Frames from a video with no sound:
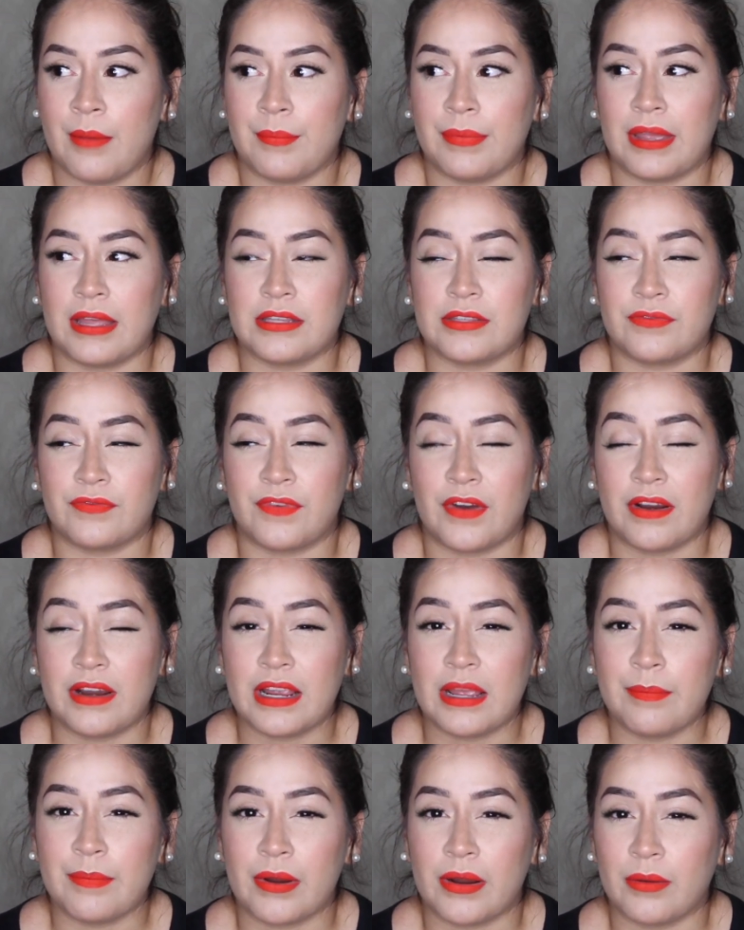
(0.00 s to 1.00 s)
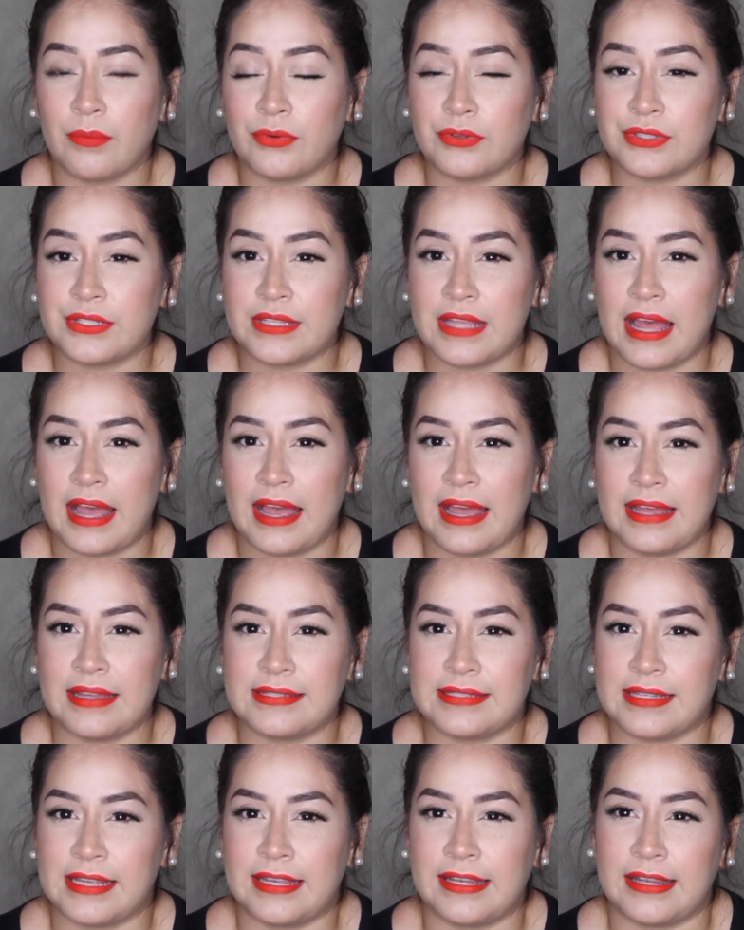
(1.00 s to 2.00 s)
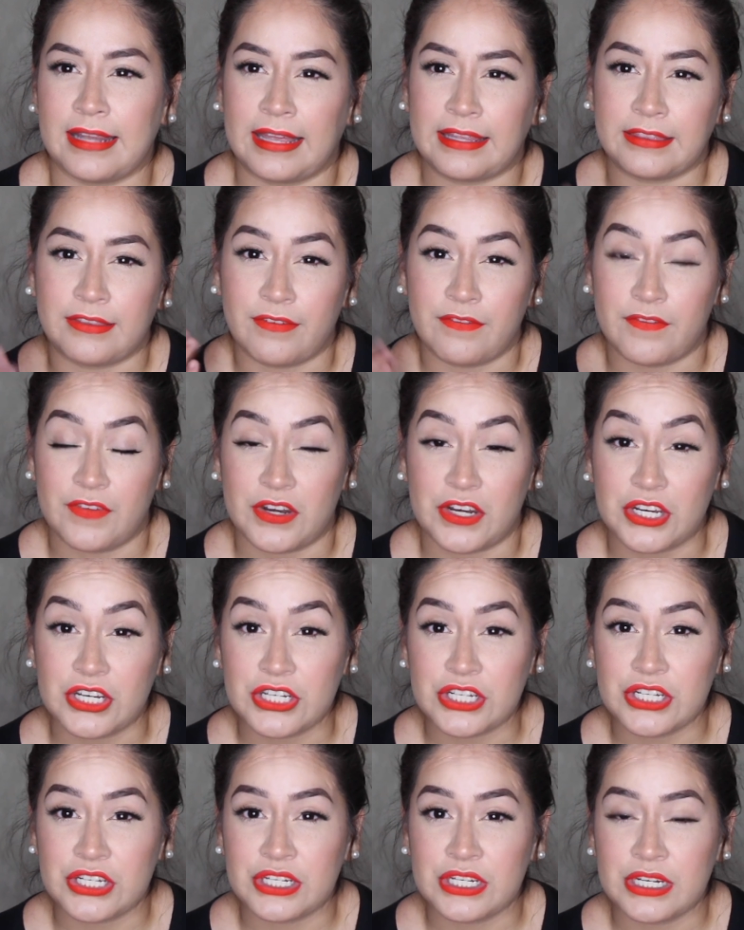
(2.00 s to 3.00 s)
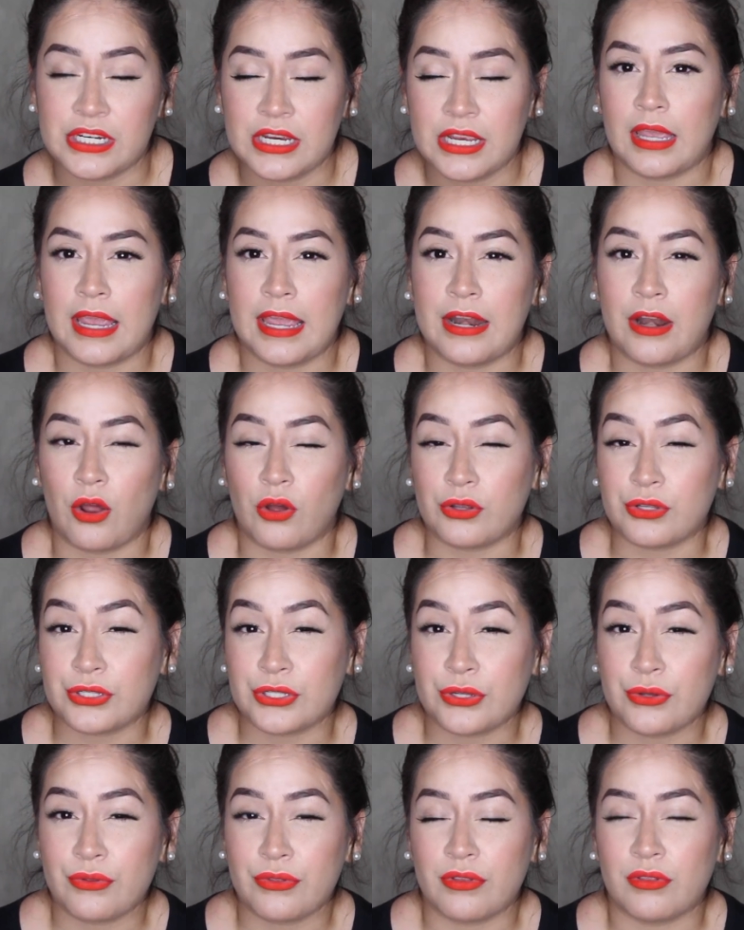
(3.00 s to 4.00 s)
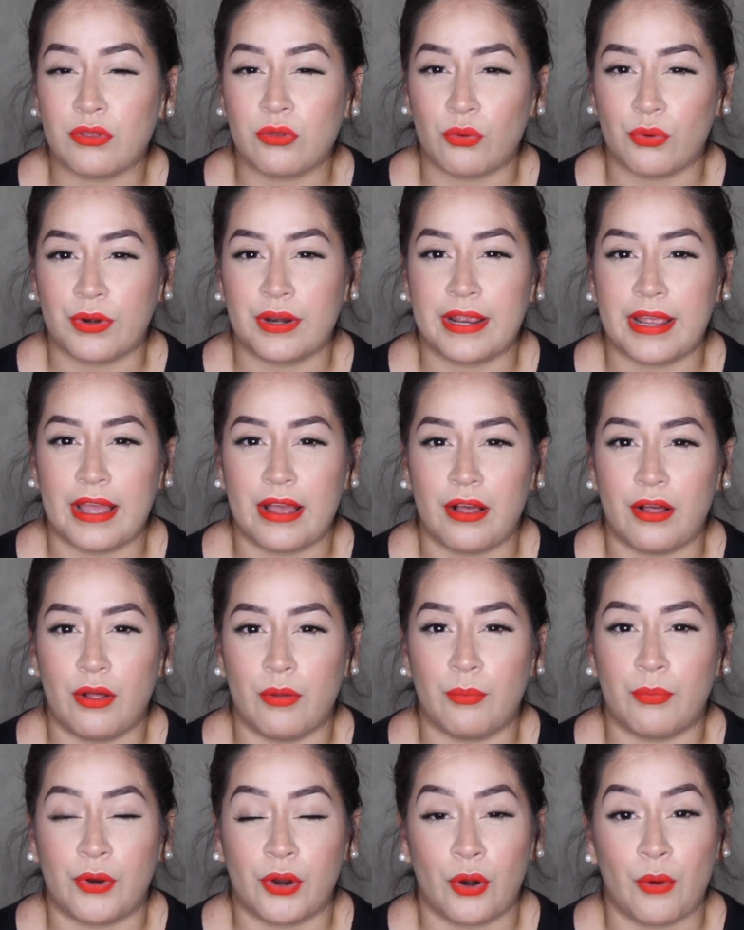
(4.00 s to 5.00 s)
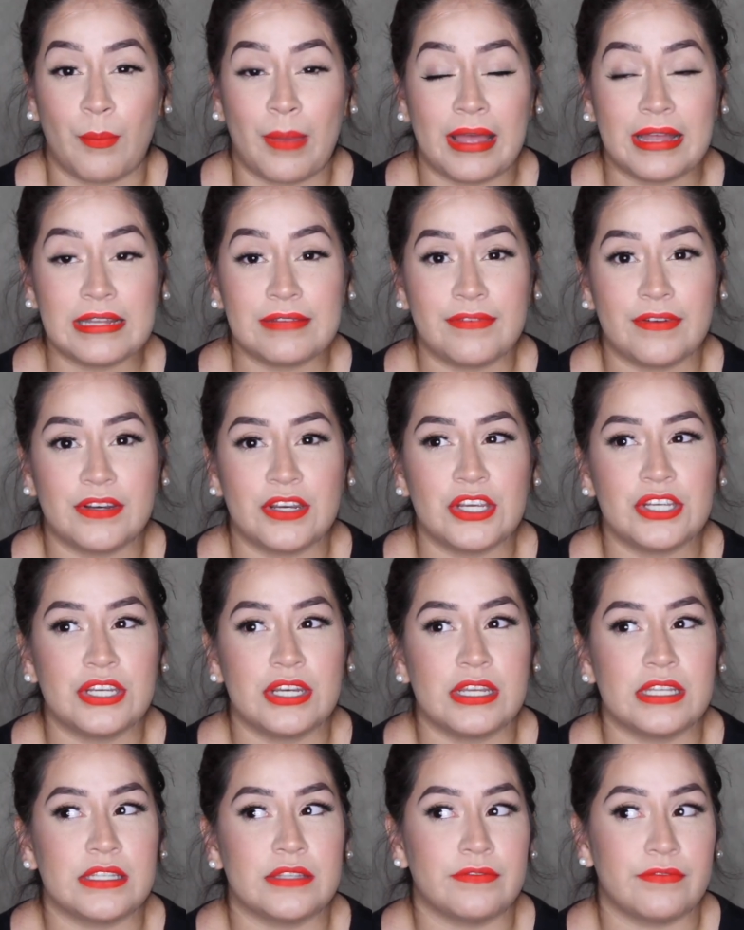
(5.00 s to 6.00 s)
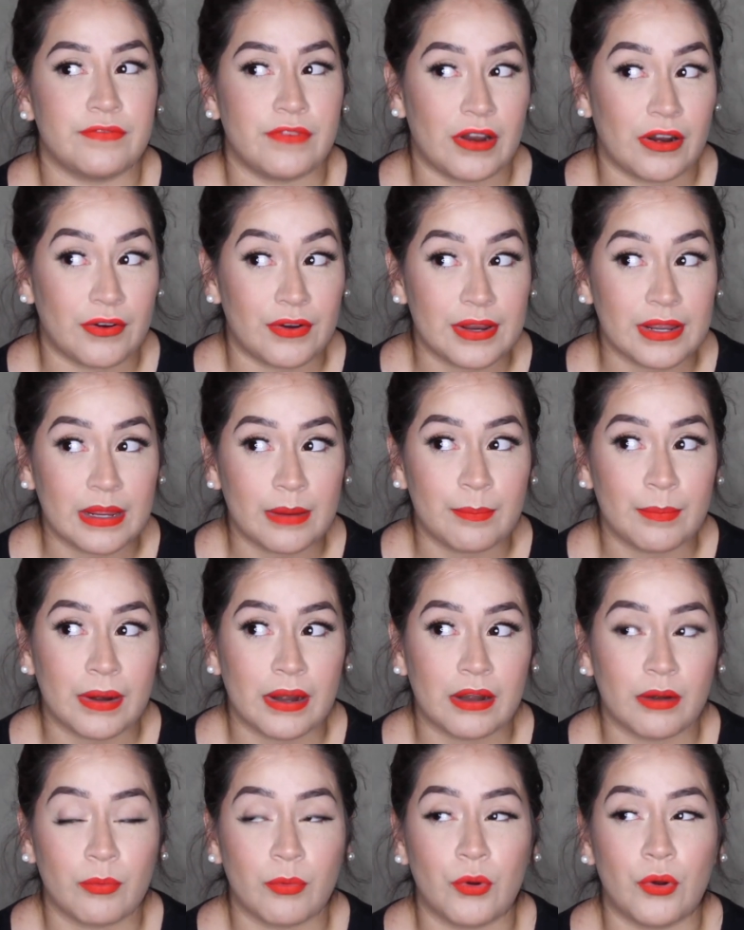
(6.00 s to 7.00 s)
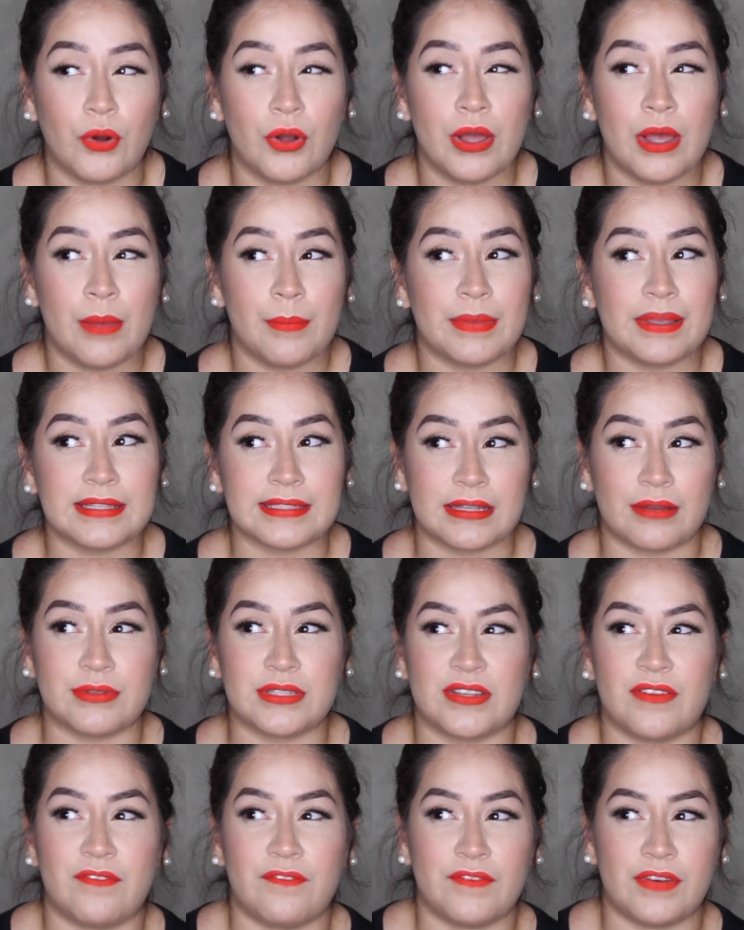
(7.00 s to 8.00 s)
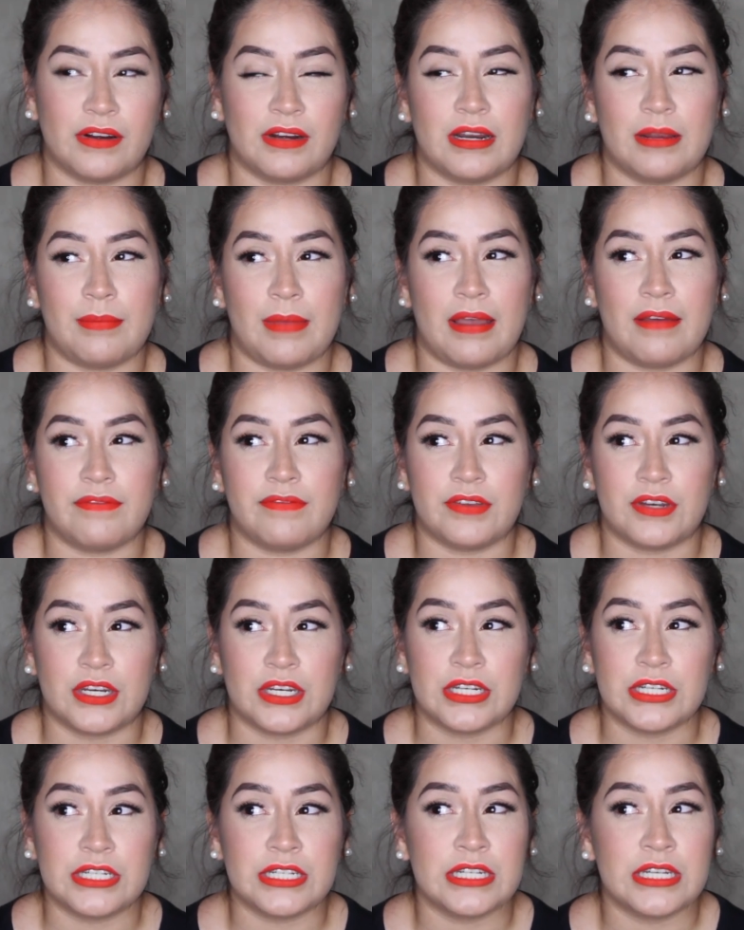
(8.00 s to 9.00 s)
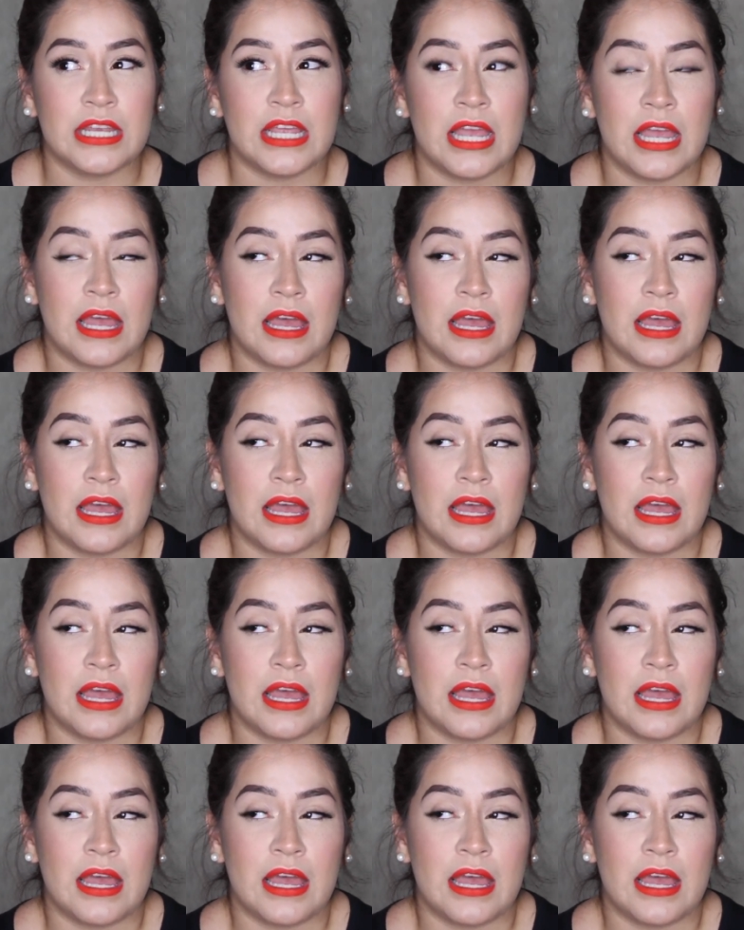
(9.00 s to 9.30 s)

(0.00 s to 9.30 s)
Yeah, it's very comparable to that, as in like the finish. And also the L'Oreal Pro Matte foundation is very comparable because that one's a very matte finish.